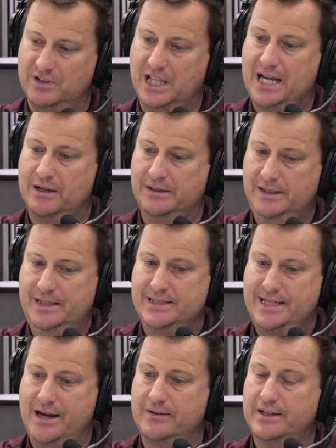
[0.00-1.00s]
a lot of
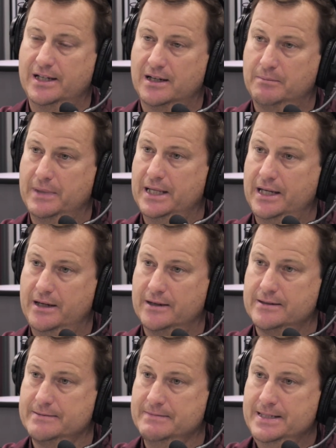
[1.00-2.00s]
talented young men
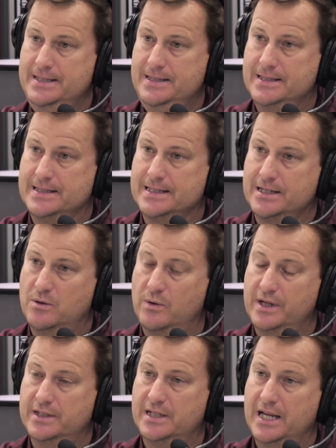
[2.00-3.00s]
here and uh,
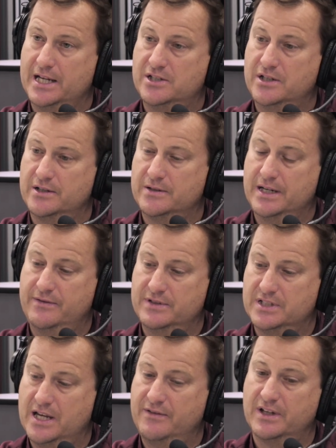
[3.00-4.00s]
going into next year, and
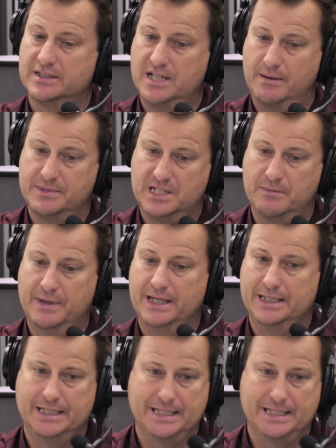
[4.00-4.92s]
even Zavion Thomas committed